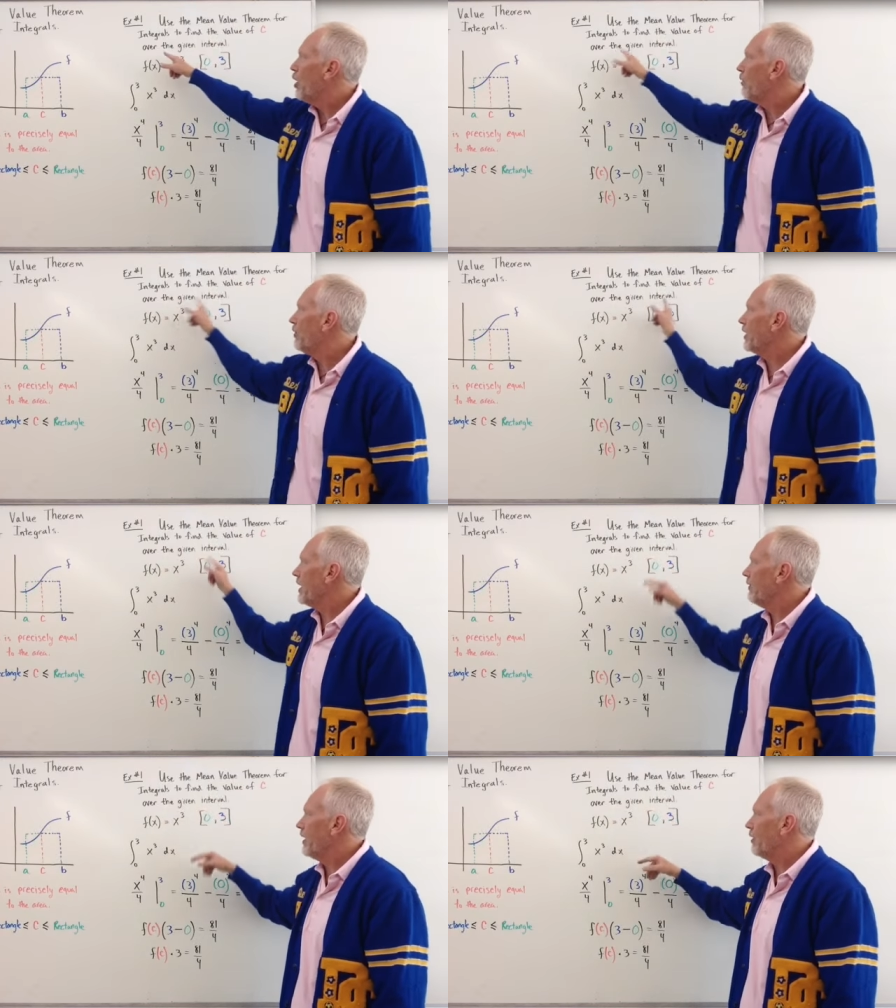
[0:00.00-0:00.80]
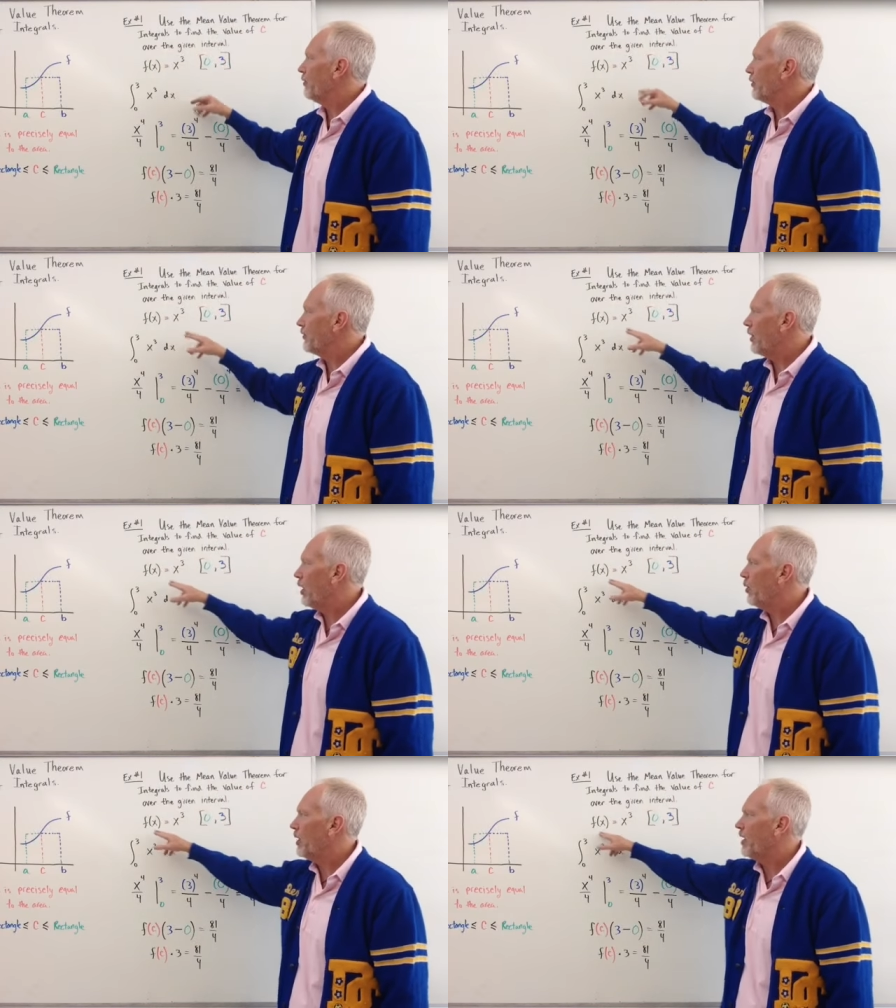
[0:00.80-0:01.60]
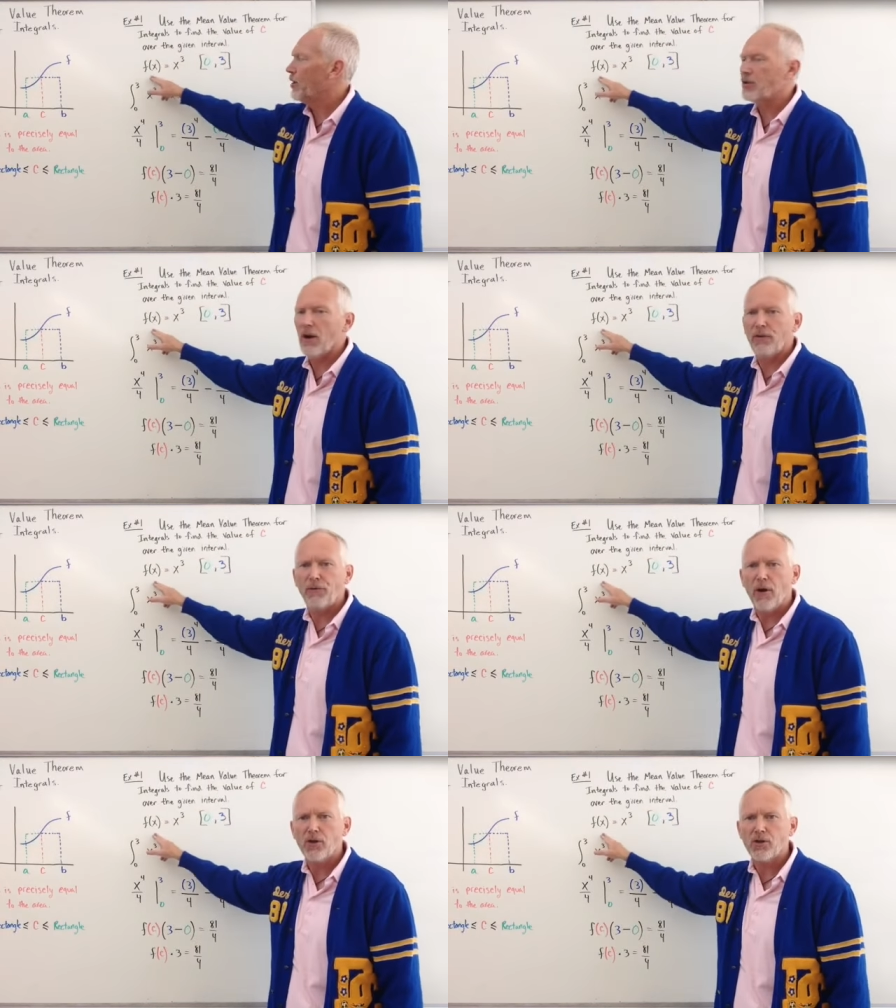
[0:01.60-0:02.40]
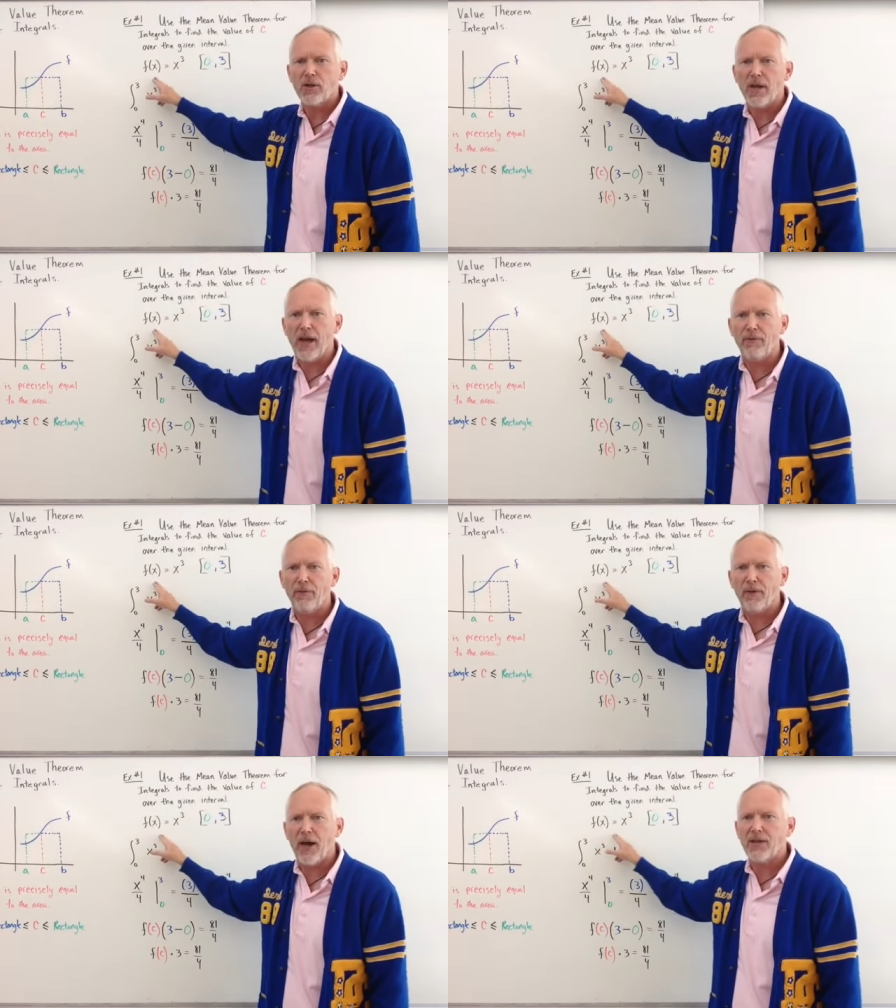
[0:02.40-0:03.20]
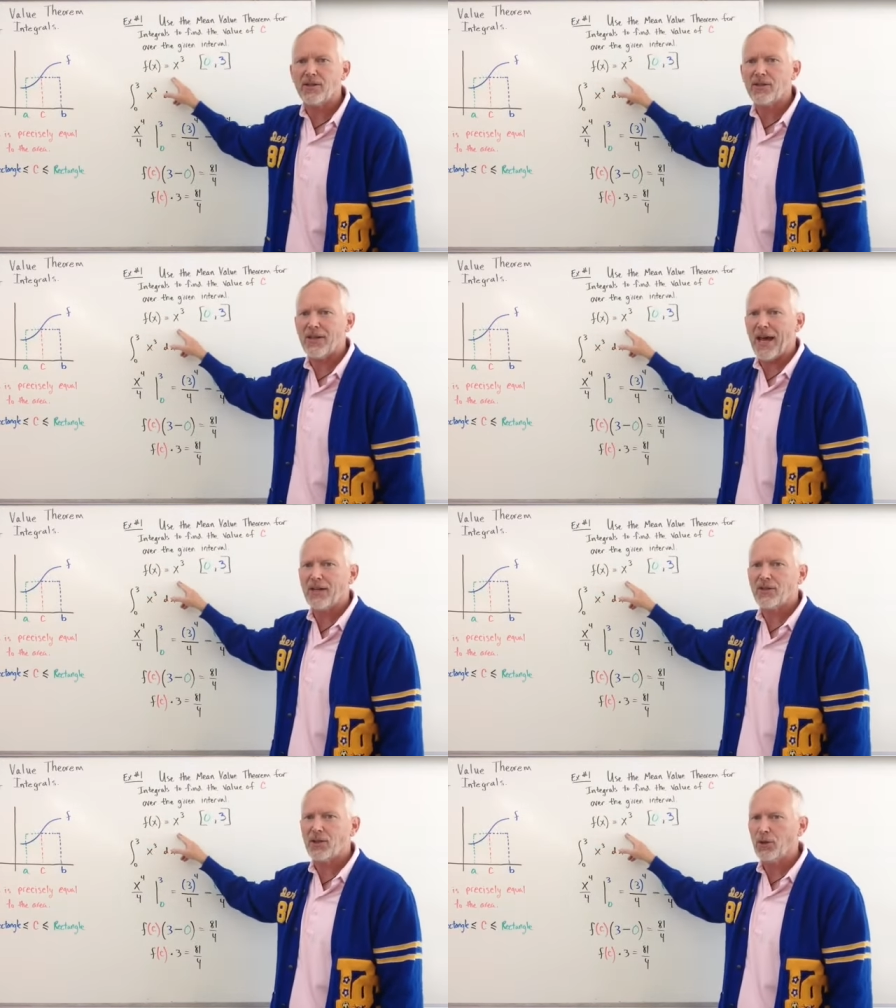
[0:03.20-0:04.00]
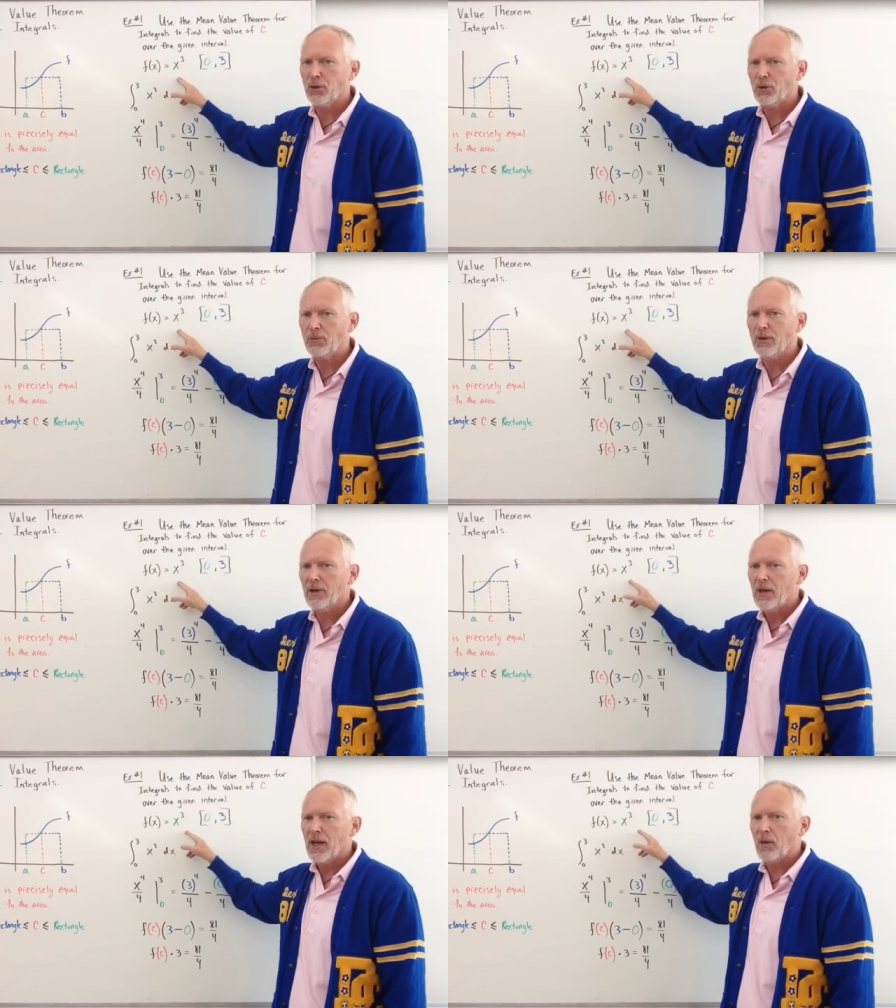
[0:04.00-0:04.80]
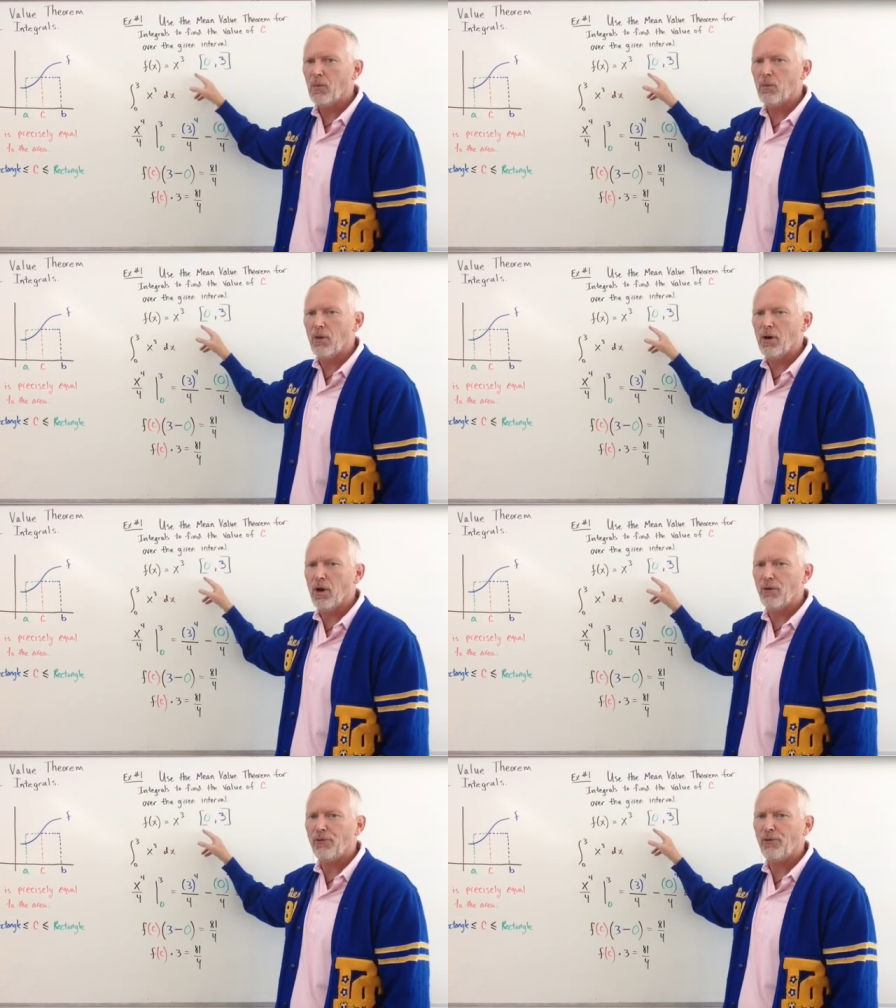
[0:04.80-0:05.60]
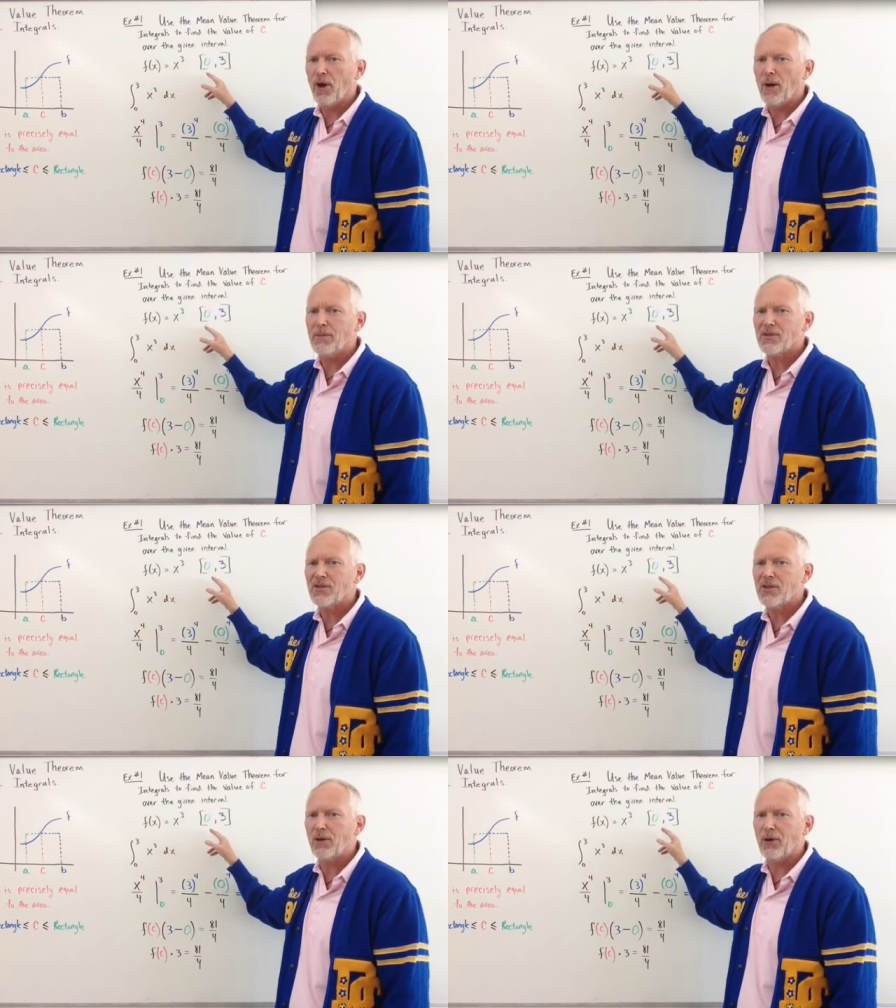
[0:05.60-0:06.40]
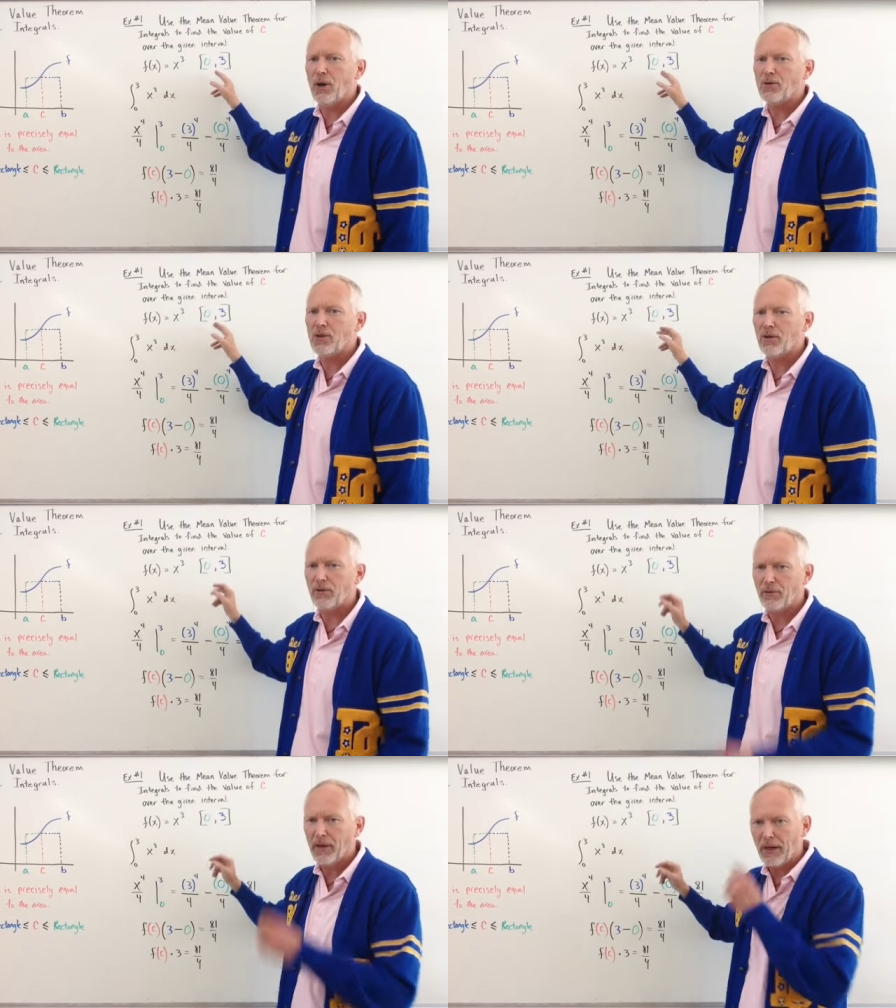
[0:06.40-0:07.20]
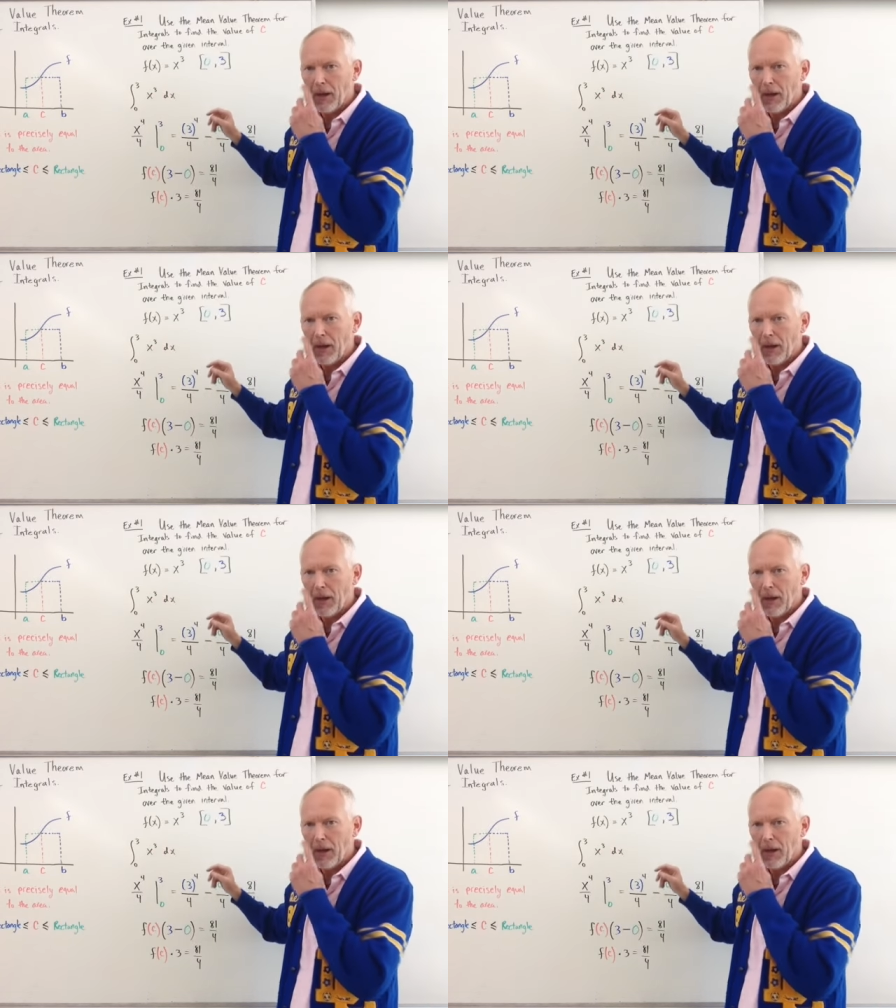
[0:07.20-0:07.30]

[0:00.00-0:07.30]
over the given interval. So here's our function, f of x is x cubed, and we want to know from 0 to 3.